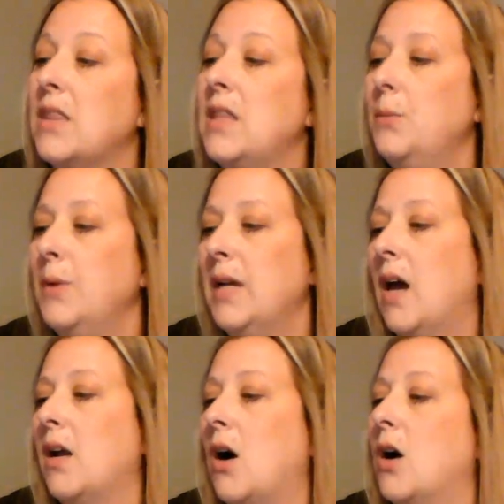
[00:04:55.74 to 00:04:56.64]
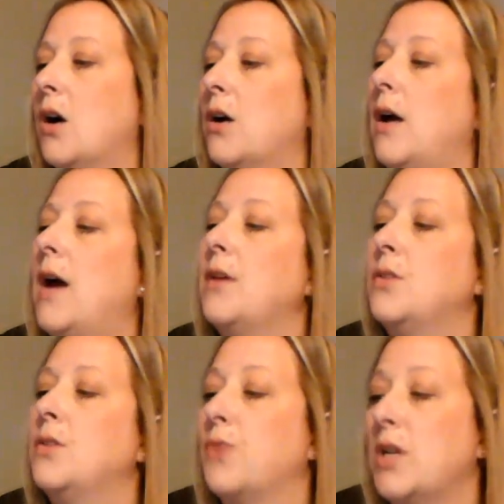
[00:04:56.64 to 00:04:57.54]
Then we got our,
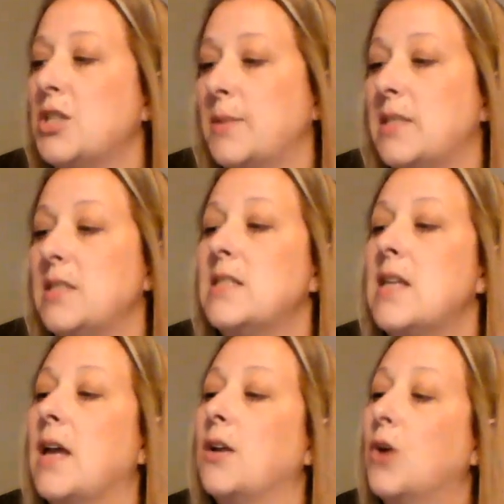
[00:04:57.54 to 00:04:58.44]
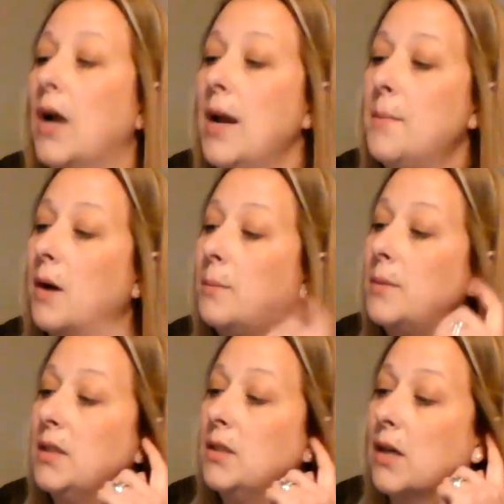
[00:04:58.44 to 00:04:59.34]
out the freshments, and Grandma
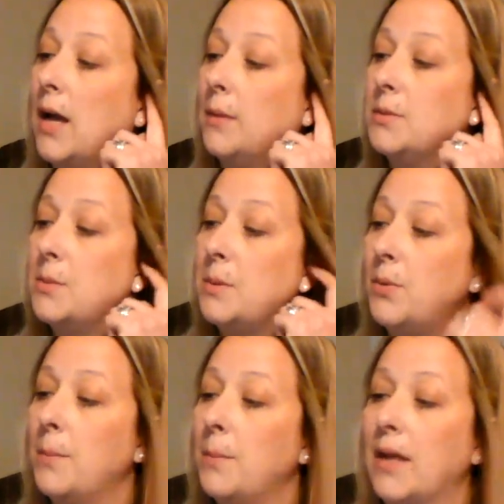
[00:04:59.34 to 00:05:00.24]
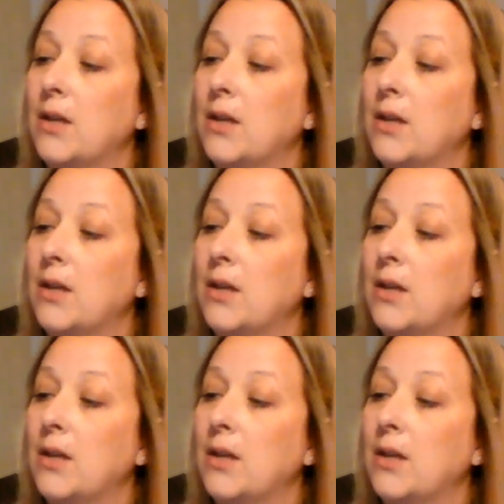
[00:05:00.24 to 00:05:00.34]
Miller helped me put my